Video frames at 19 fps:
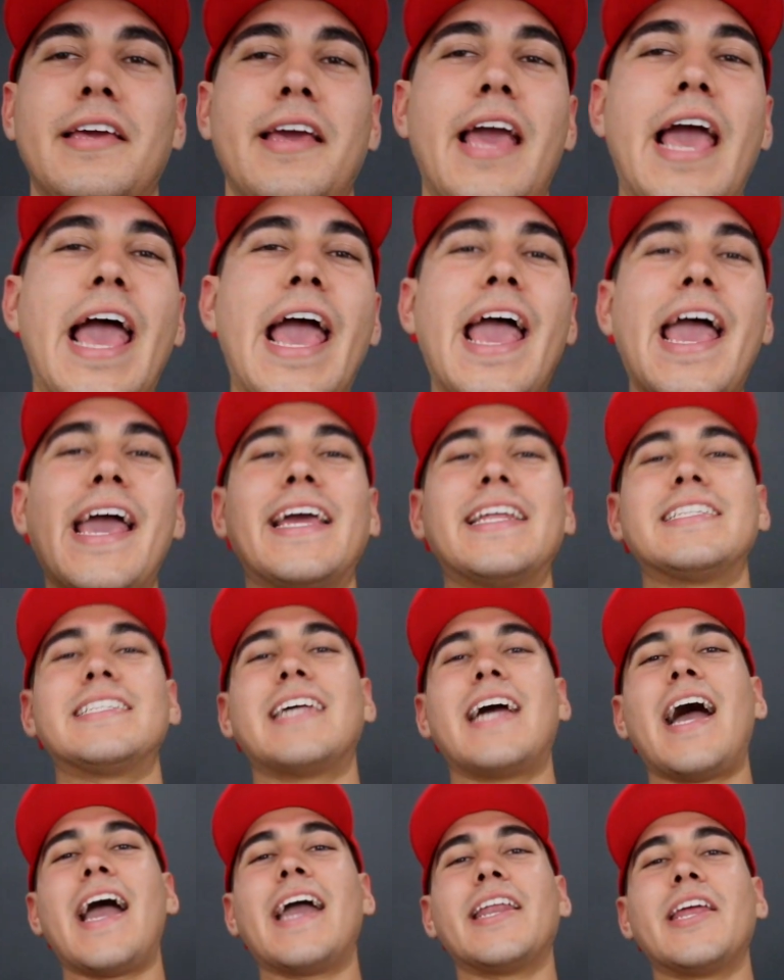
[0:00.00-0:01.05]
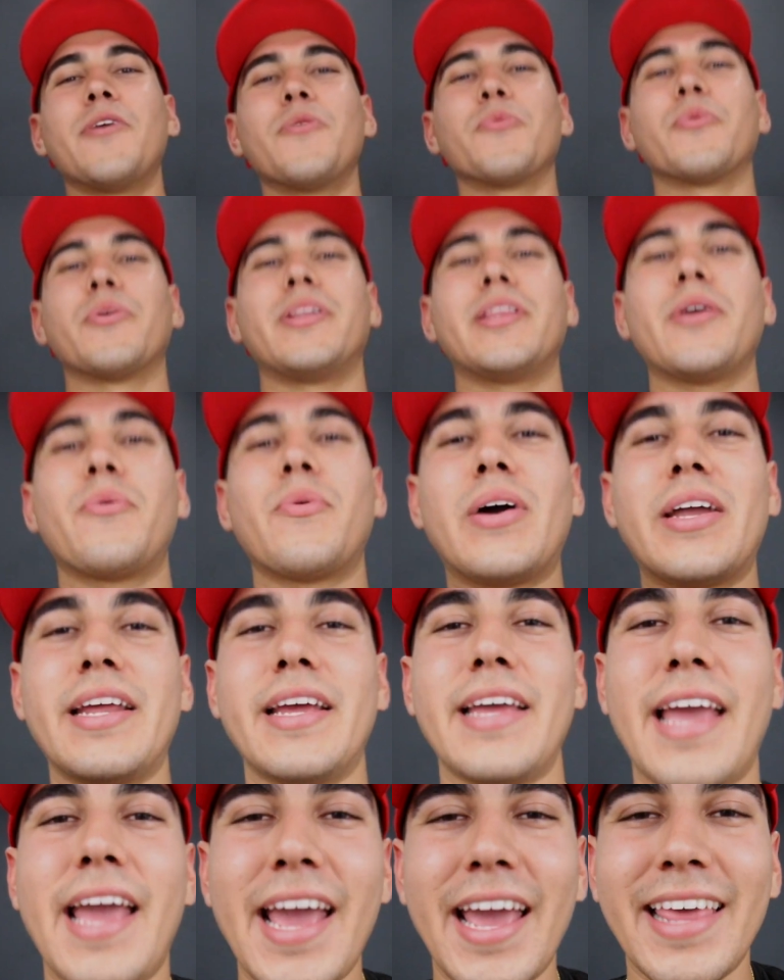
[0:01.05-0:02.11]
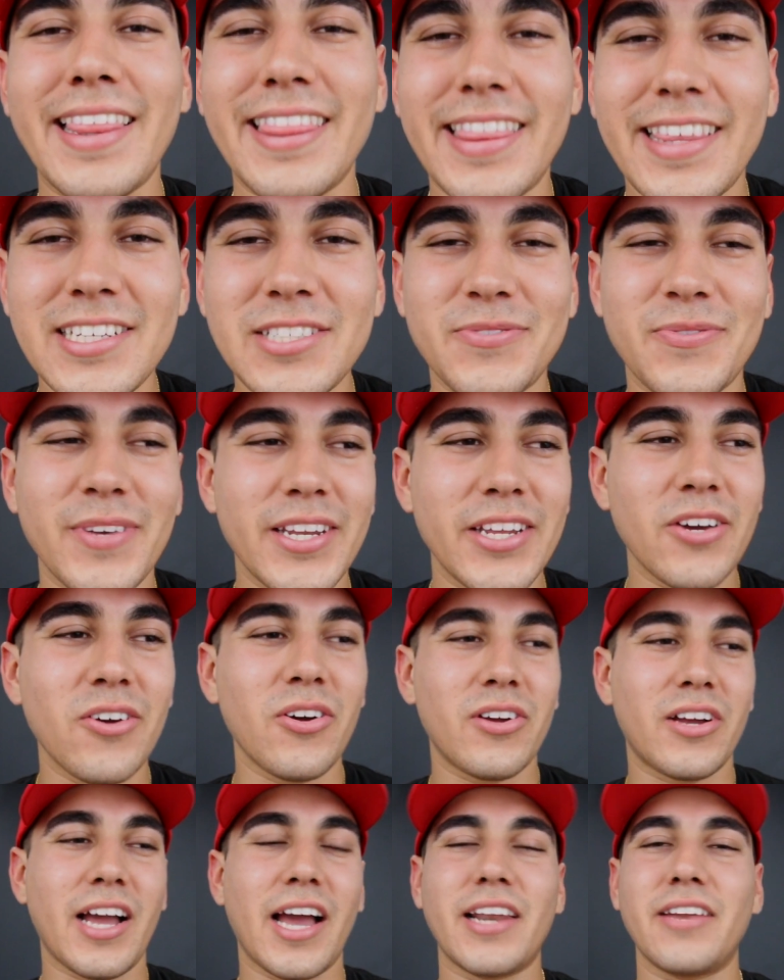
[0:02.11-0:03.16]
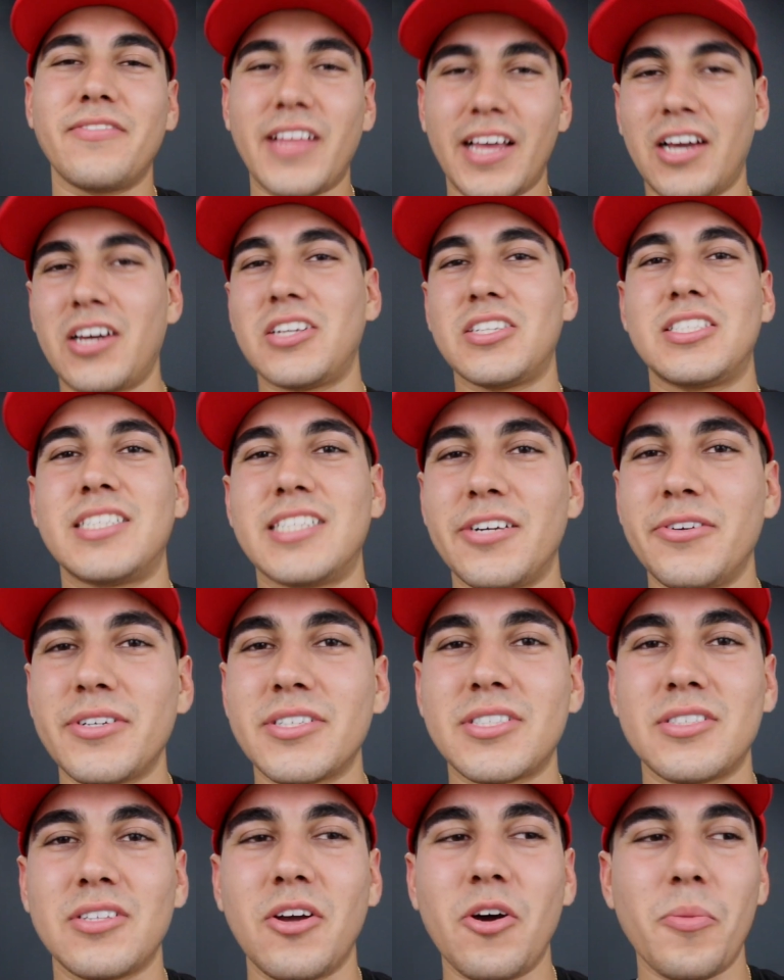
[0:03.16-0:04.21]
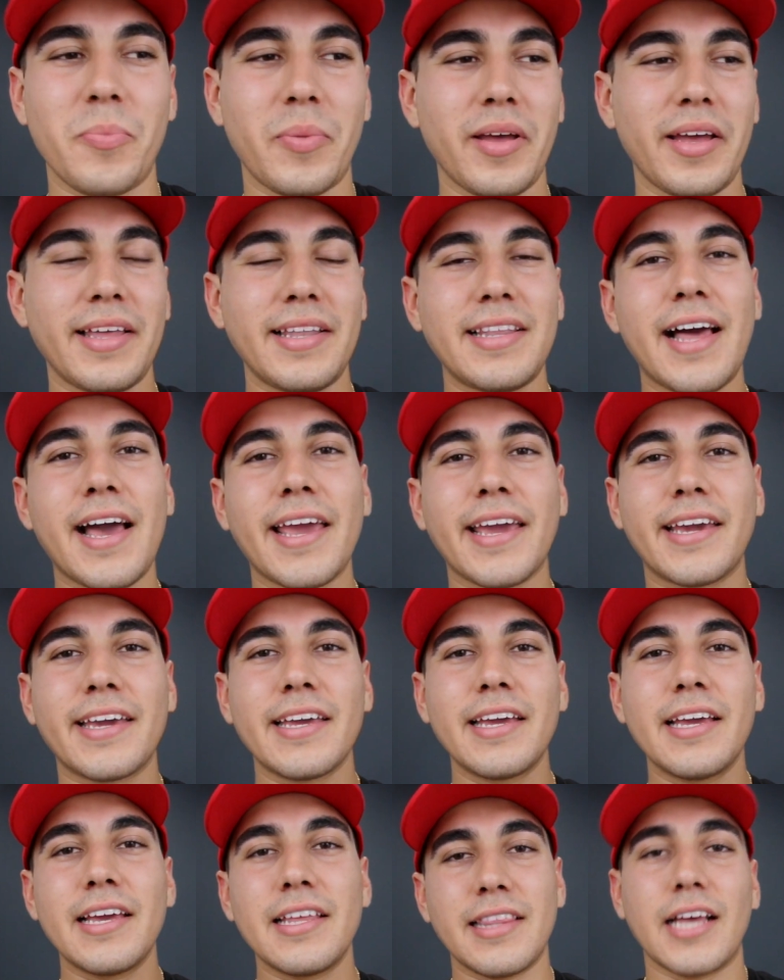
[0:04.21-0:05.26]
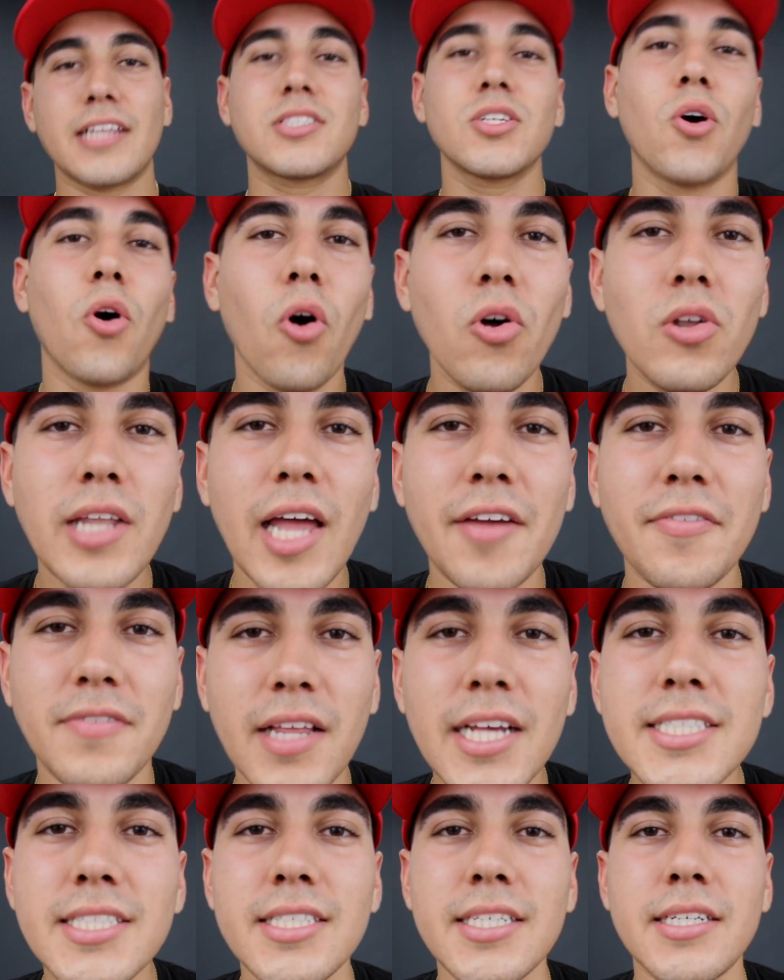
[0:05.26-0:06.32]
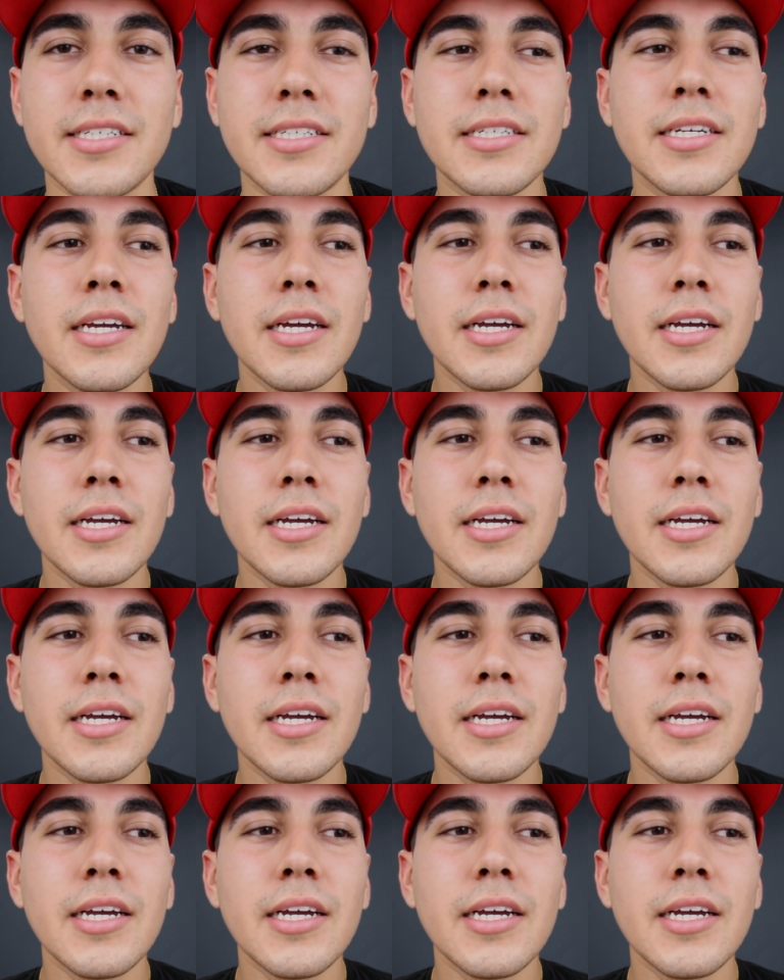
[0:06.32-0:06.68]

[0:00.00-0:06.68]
And I didn't really want to end this video kind of like on a serious note, but like, that's a whole life lesson.